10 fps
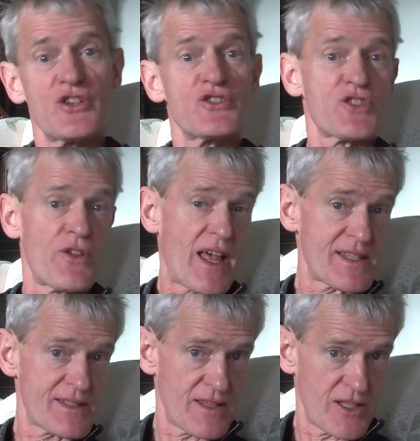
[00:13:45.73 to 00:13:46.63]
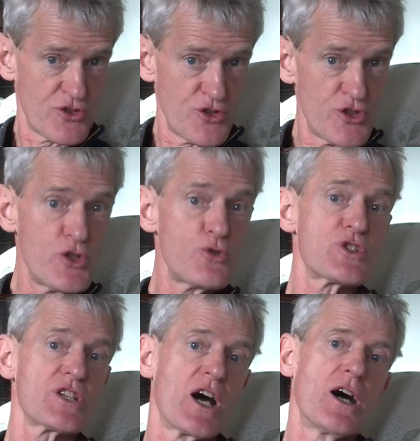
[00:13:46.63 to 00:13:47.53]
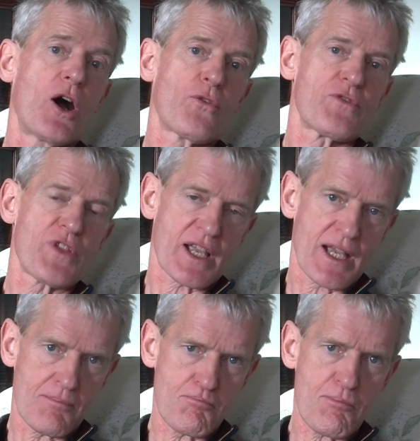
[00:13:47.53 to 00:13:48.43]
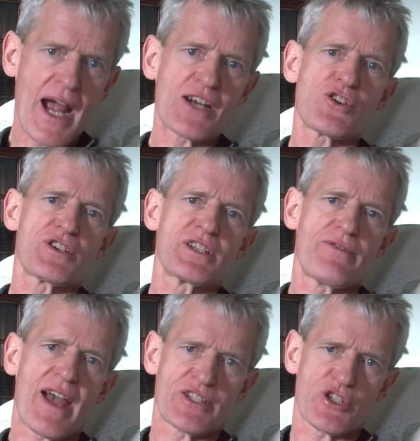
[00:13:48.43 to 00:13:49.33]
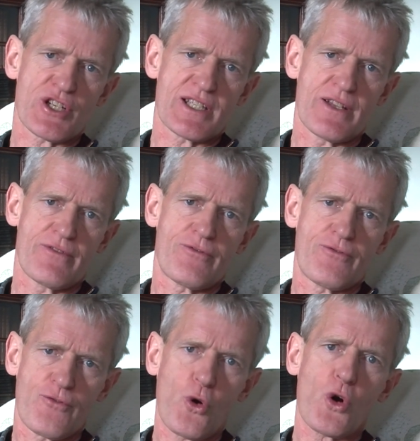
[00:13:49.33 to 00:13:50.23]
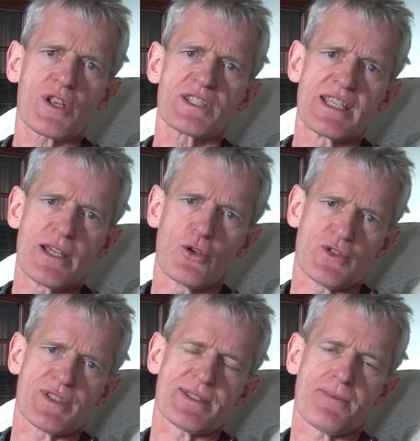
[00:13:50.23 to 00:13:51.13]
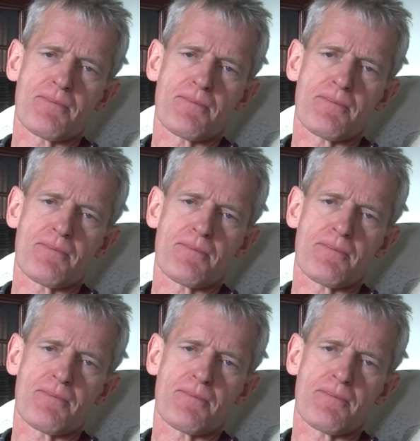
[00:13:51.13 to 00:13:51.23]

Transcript: So that's the neuter of the comparative adjective, fortius.